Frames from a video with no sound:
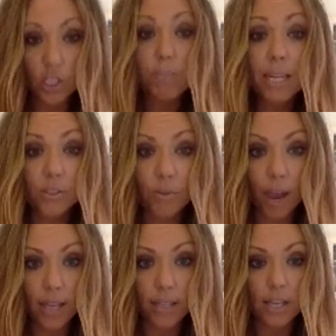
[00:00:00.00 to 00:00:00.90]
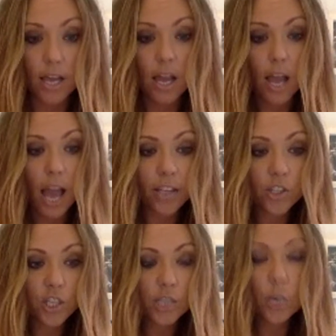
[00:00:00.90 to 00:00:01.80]
mixed race,
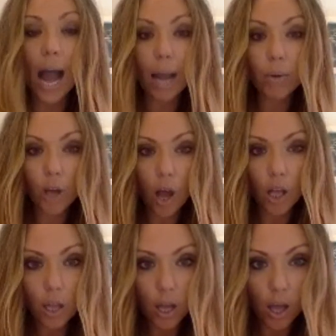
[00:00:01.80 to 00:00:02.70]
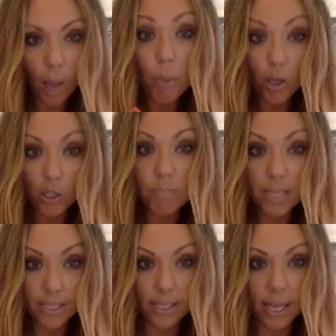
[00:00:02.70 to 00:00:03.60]
and she's what I would call a modern
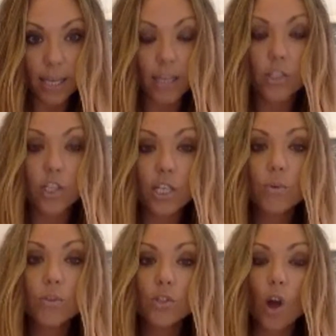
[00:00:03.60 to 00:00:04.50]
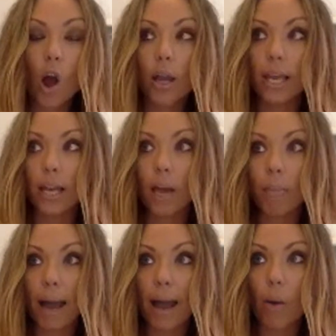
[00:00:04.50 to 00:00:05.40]
mystic. And she was talking
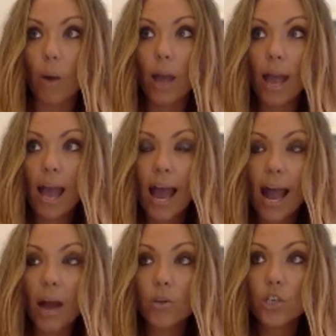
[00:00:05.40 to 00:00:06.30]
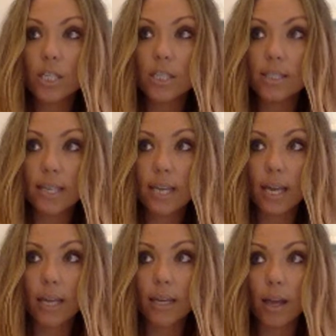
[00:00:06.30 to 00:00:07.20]
about how she's
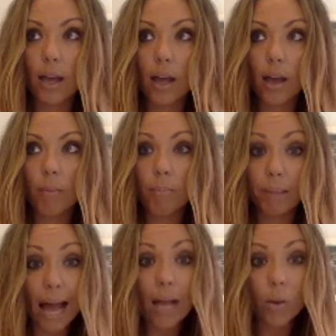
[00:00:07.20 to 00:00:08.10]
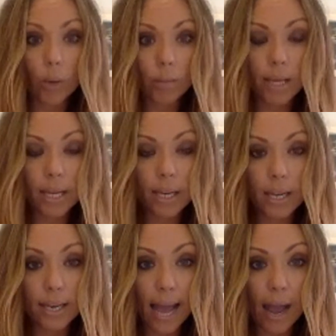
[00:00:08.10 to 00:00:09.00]
seeing Black women
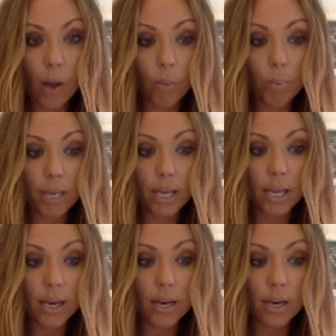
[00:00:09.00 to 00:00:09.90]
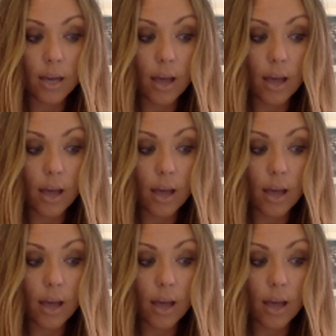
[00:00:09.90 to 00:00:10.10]
now being,